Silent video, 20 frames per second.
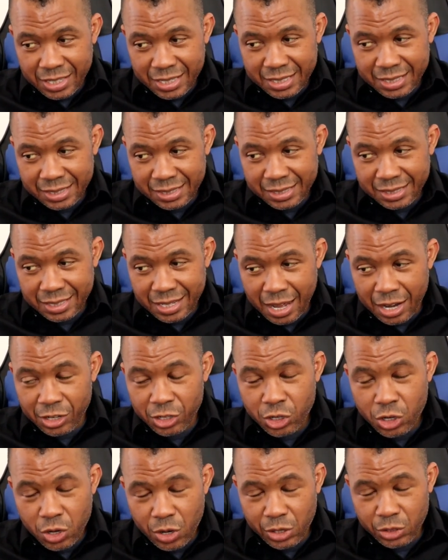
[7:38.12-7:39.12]
Right?
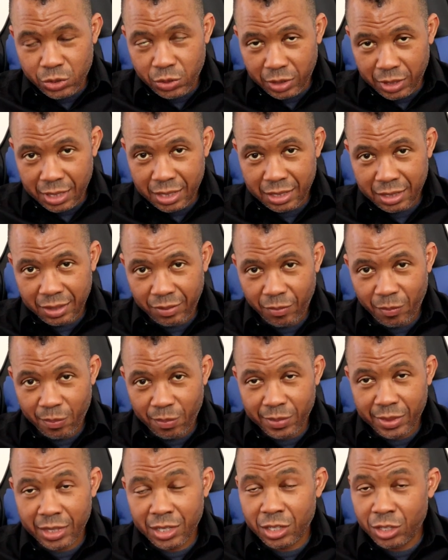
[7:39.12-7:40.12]
And usually,
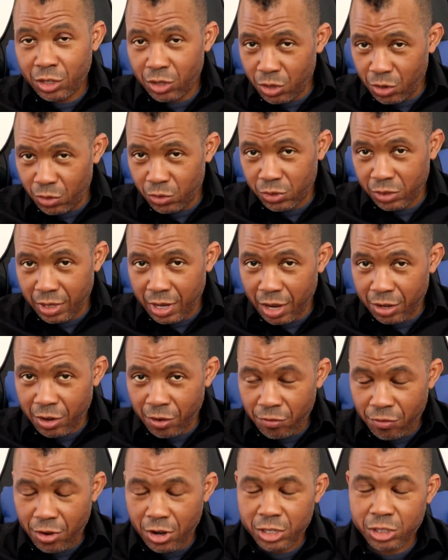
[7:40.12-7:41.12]
usually on
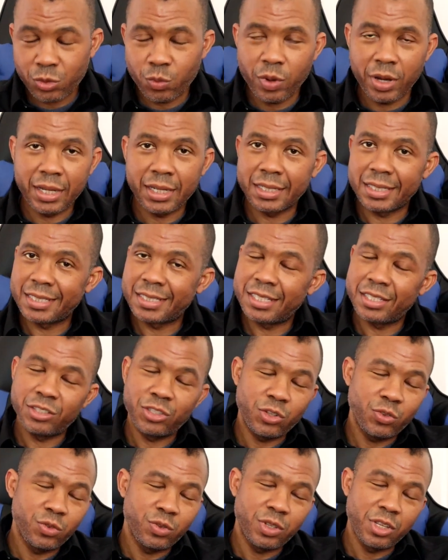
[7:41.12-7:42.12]
your first one,
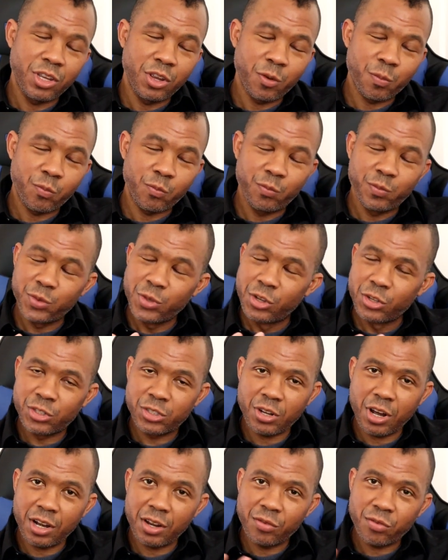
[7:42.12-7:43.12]
since you, you're, you're
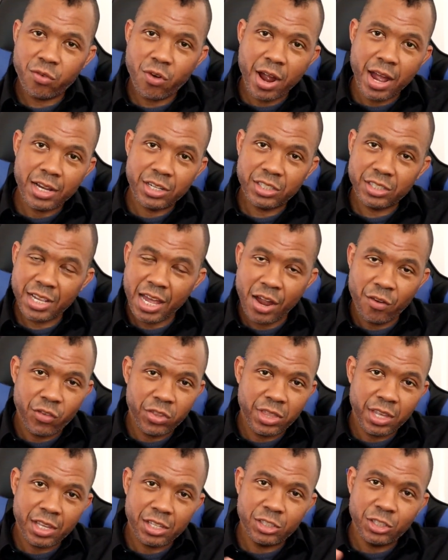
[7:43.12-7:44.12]
starting fresh,
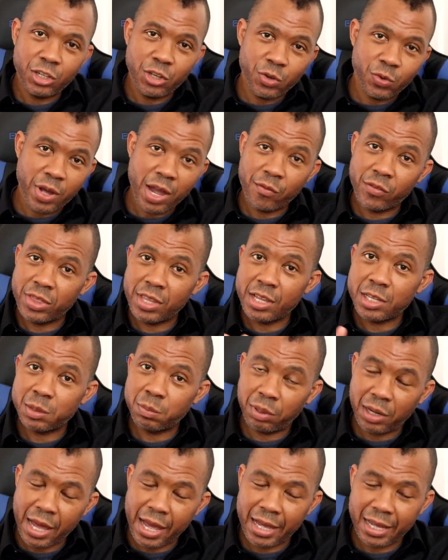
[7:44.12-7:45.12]
everything is new, everything
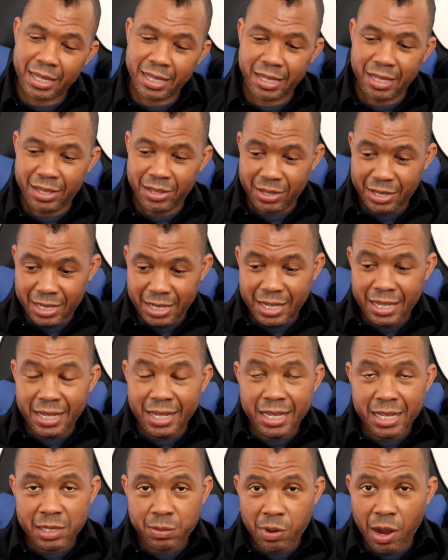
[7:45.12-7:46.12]
is blank,
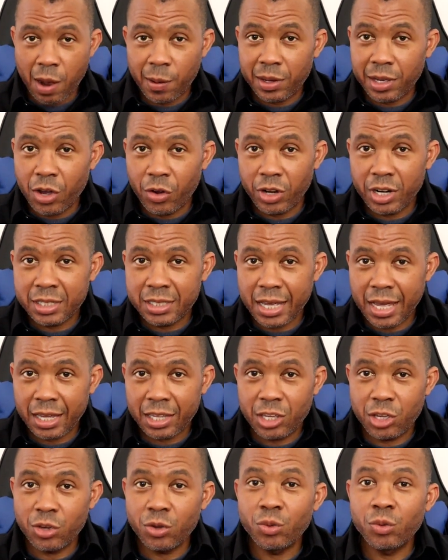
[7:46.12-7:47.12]
it's probably going to
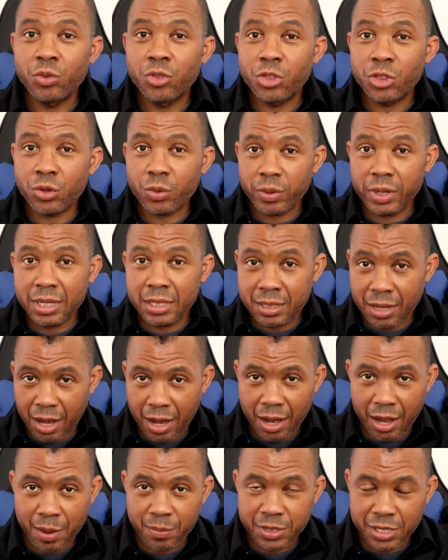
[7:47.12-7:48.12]
take you three
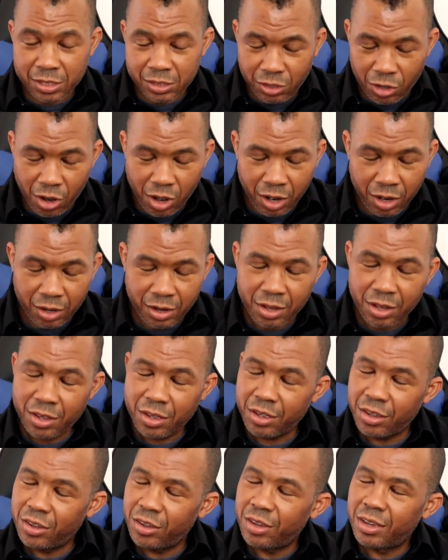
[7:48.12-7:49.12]
times as long.
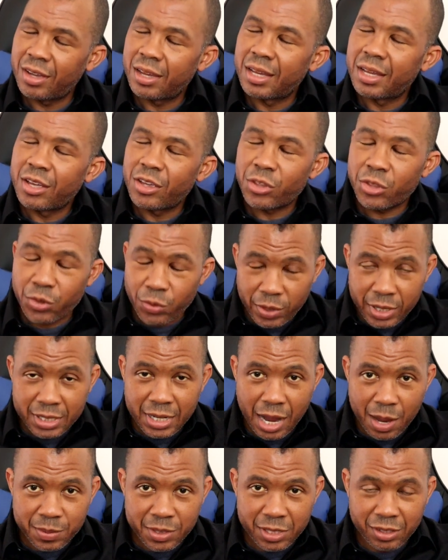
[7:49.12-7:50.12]
Three
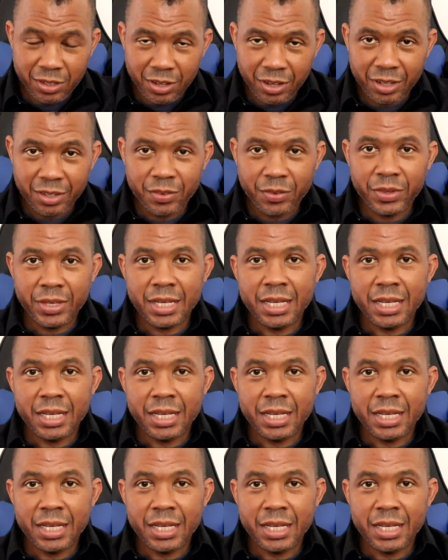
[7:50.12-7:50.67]
times as long.